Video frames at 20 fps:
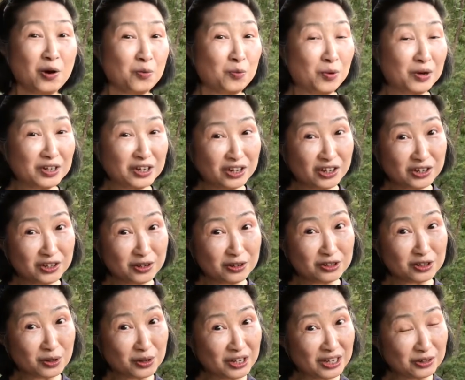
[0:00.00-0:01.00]
What do you use
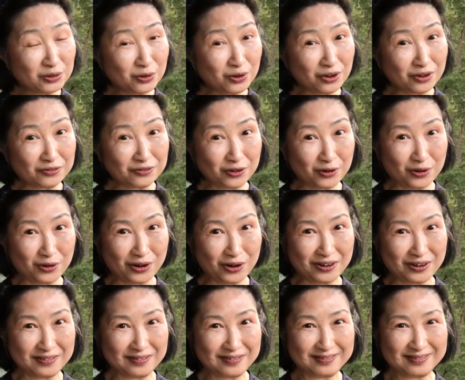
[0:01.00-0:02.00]
quinoa for?
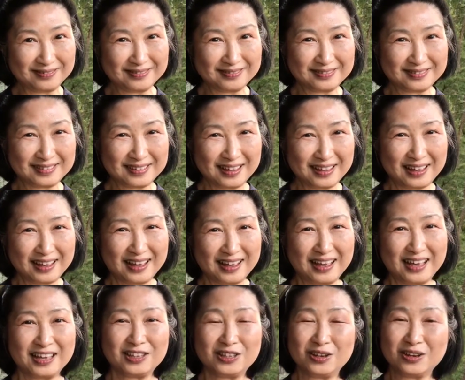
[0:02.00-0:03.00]

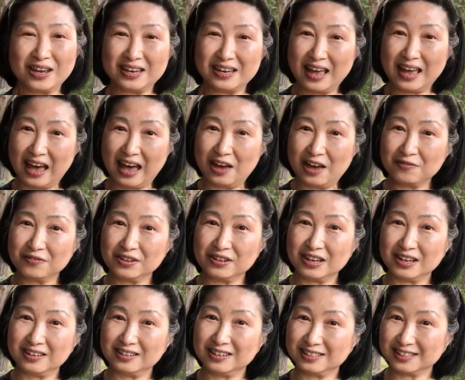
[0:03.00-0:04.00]
You can have it
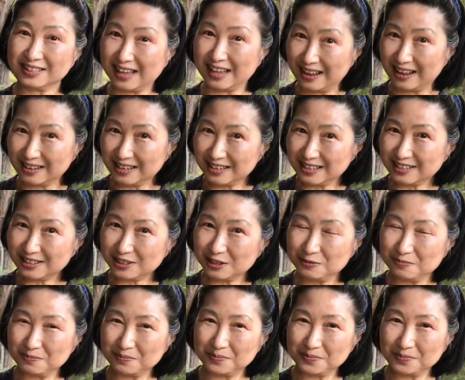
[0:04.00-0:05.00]
in the salad,
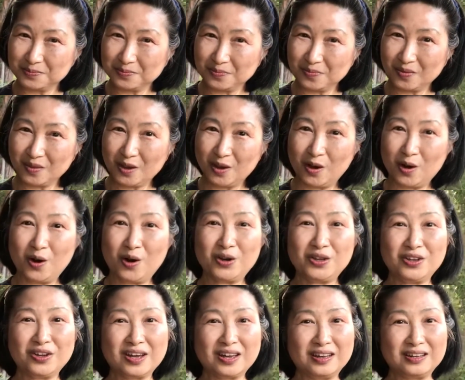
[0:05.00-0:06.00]
or you
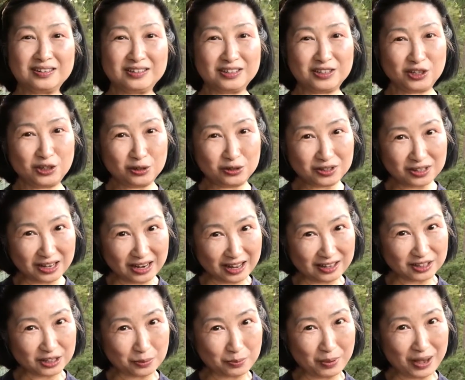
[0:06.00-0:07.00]
can use it as
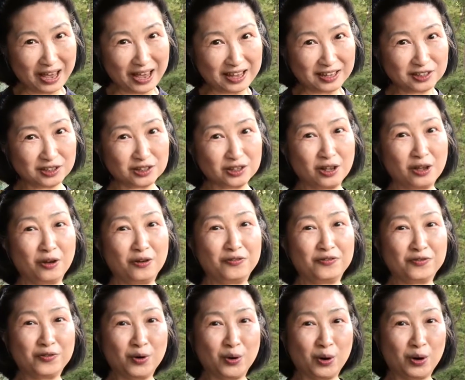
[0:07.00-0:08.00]
a base
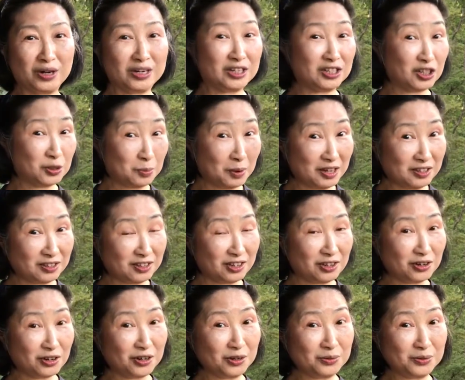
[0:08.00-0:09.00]
for the spicy
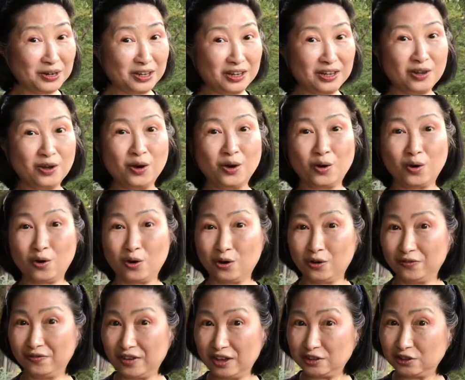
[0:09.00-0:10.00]
curry or
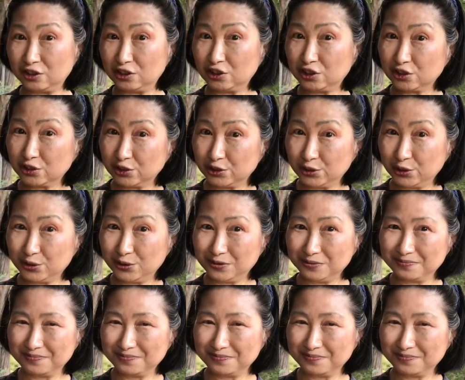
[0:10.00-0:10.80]
veggie stew.